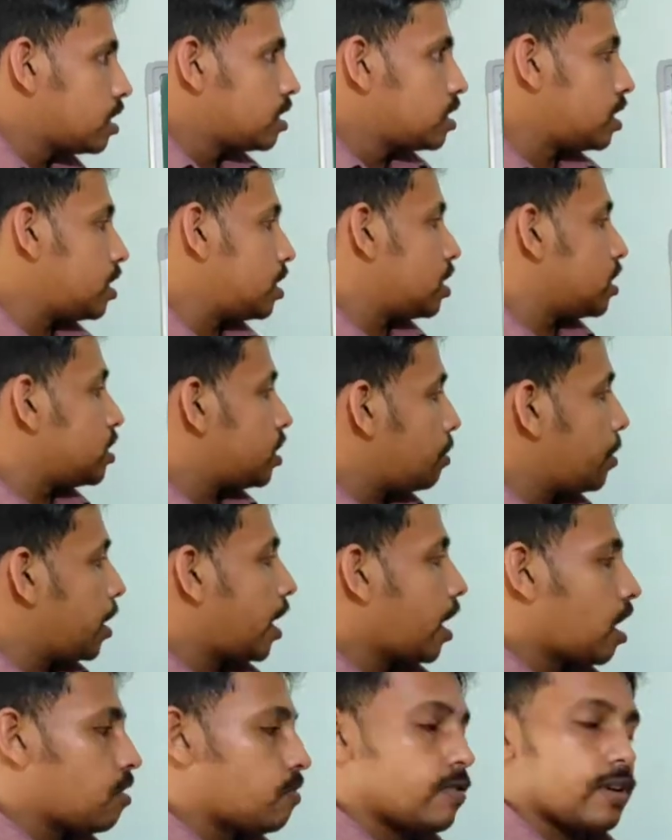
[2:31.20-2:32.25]
Then they may
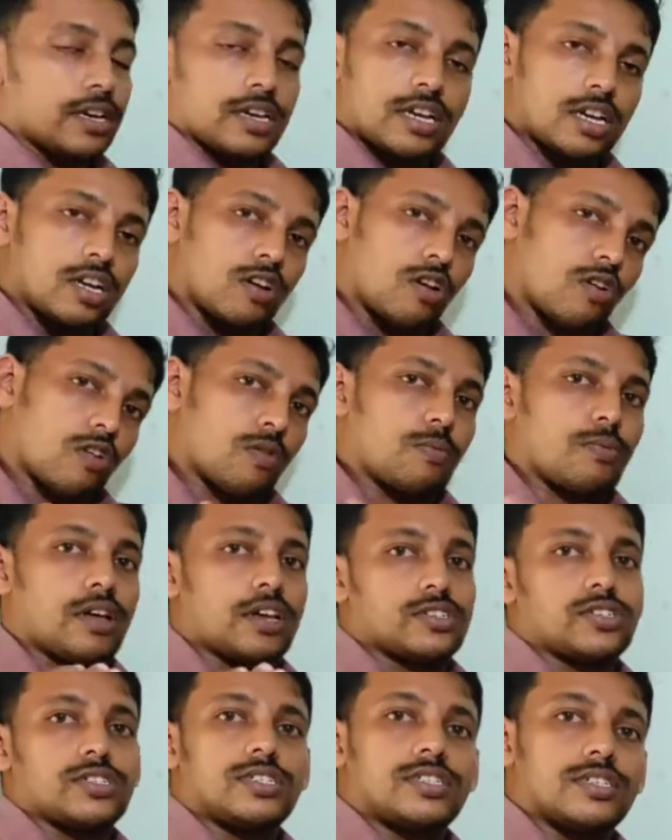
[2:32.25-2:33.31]
have a
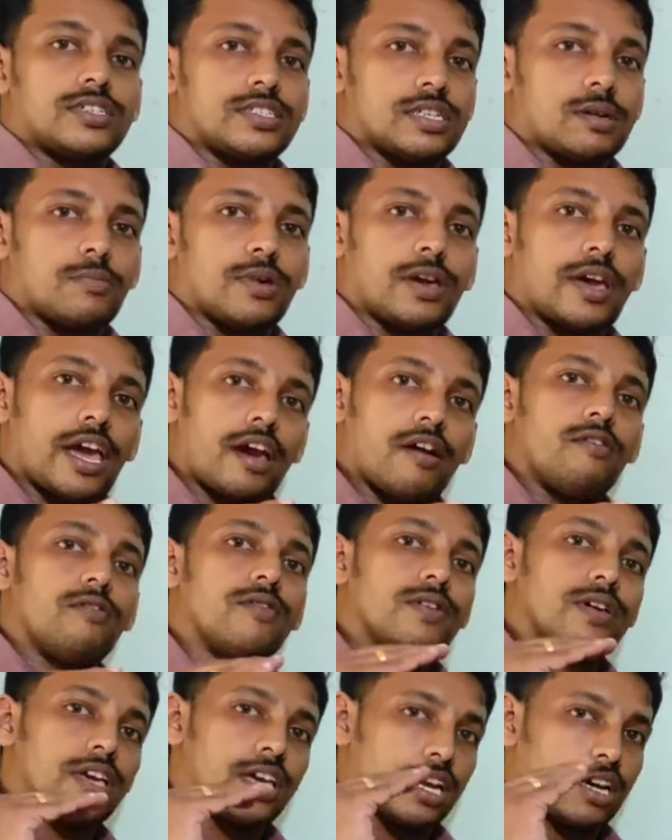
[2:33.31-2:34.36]
chloroplast. Some may have
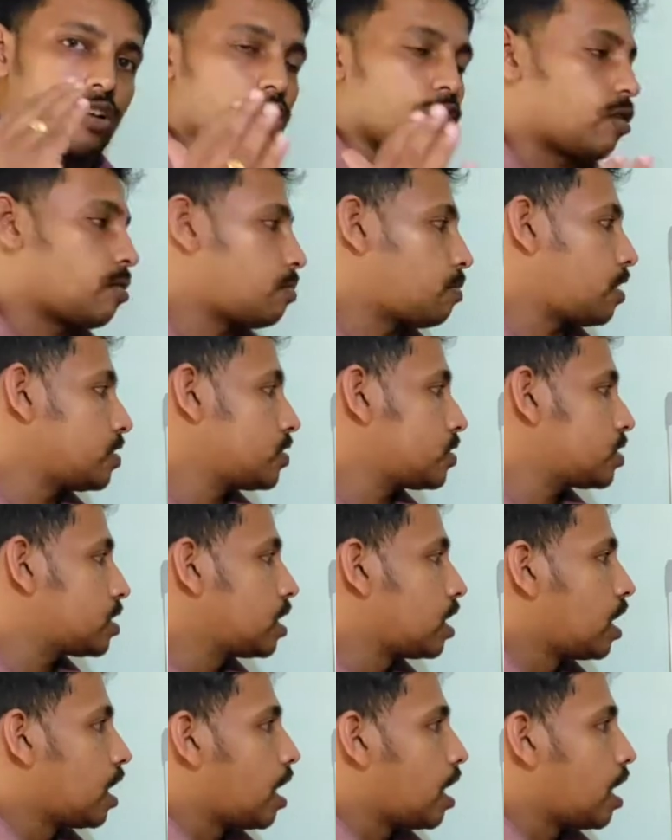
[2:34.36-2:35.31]
a chloroplast.